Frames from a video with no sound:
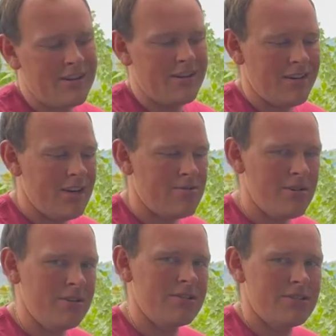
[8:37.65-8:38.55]
Kind of
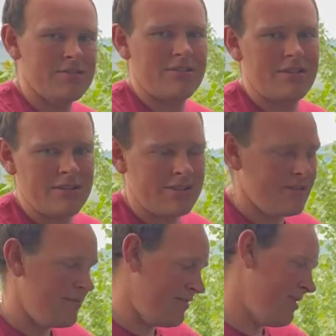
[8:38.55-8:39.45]
works, kind of
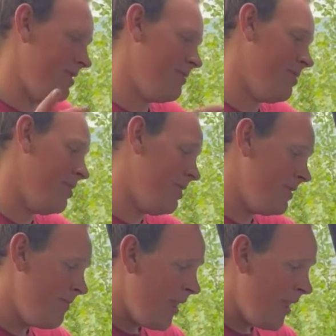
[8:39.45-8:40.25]
doesn't. It is what it is.